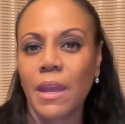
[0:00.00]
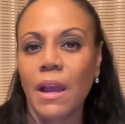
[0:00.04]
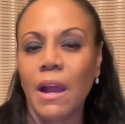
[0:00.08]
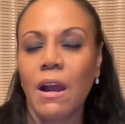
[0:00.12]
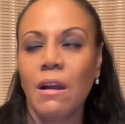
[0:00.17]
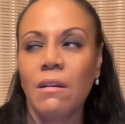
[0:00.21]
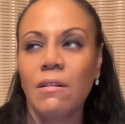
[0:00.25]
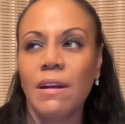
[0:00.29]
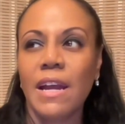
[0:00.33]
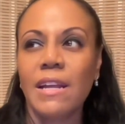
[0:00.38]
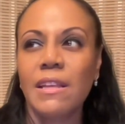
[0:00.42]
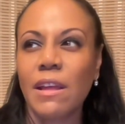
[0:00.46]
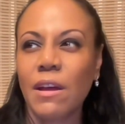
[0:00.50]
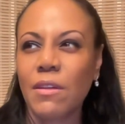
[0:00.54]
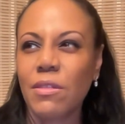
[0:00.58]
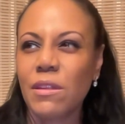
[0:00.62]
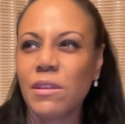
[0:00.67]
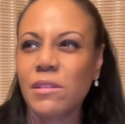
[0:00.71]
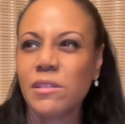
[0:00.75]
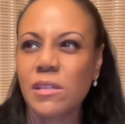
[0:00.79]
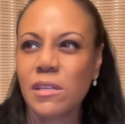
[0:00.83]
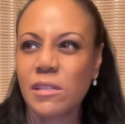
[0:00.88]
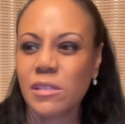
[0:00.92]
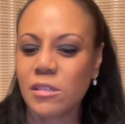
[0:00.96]
All right, now
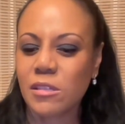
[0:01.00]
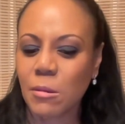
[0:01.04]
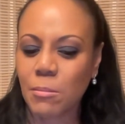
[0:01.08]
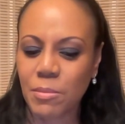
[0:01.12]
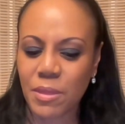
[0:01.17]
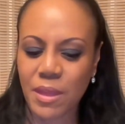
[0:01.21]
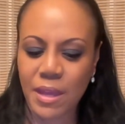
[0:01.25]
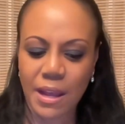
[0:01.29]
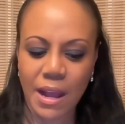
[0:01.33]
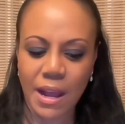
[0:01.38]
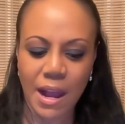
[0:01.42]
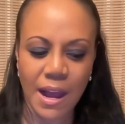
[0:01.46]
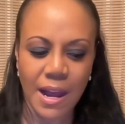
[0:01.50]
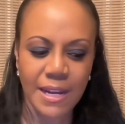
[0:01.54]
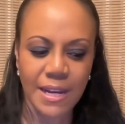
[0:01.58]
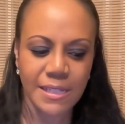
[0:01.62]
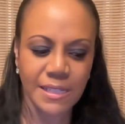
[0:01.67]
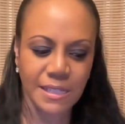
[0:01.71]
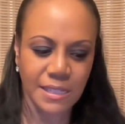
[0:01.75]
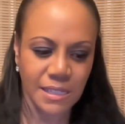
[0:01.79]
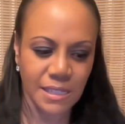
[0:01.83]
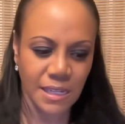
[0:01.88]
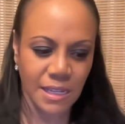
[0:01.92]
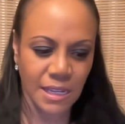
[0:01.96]
this is something I
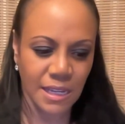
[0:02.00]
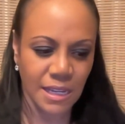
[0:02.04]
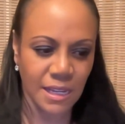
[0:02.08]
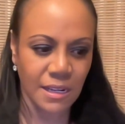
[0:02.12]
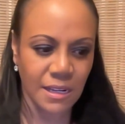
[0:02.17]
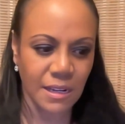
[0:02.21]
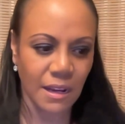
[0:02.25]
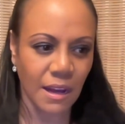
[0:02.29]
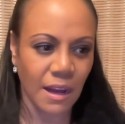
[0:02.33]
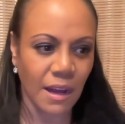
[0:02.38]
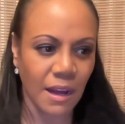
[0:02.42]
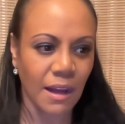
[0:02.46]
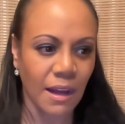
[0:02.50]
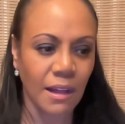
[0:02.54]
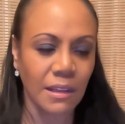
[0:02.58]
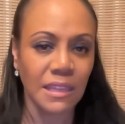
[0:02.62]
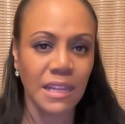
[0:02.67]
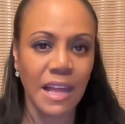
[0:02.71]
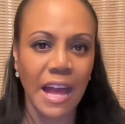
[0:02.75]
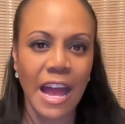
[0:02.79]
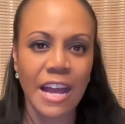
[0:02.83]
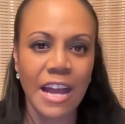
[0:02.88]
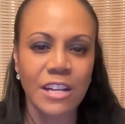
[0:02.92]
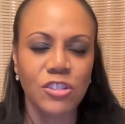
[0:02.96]
did
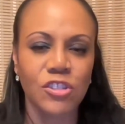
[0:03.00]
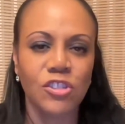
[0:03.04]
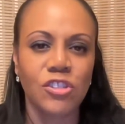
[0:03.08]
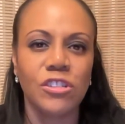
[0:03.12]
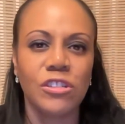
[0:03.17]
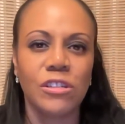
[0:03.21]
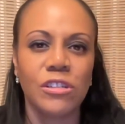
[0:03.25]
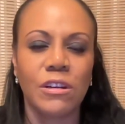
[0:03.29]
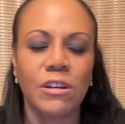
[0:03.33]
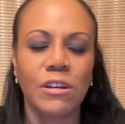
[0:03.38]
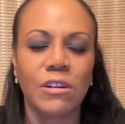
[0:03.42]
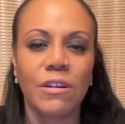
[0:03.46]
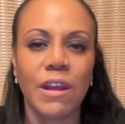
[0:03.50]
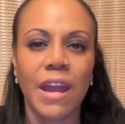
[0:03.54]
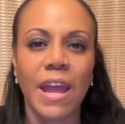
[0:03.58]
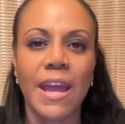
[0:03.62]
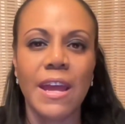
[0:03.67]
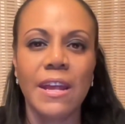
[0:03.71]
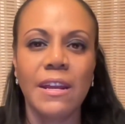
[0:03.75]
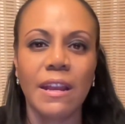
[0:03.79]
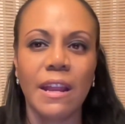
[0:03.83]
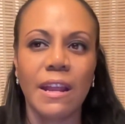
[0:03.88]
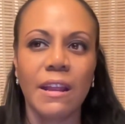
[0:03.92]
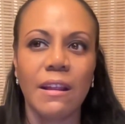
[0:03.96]
last year,
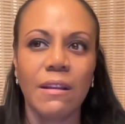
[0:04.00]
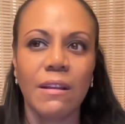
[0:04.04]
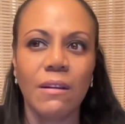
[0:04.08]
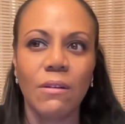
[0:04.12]
and